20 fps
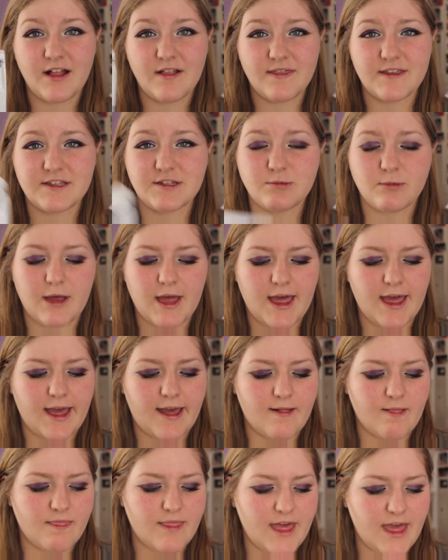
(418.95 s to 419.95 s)
This
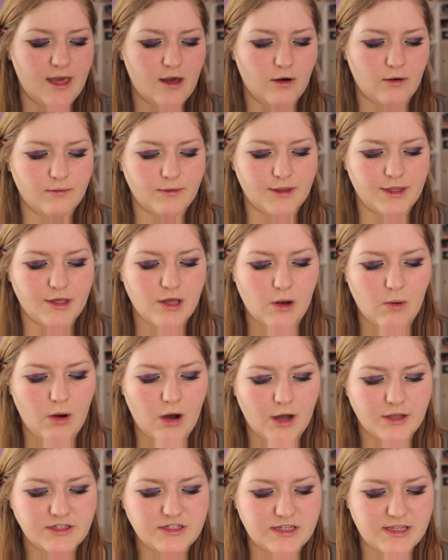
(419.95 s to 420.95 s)
way they only go
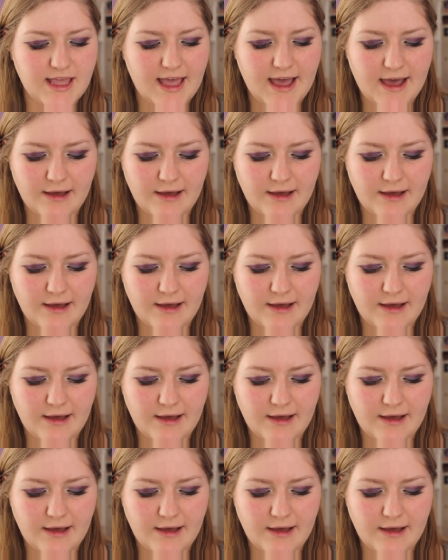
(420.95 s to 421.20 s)
onto the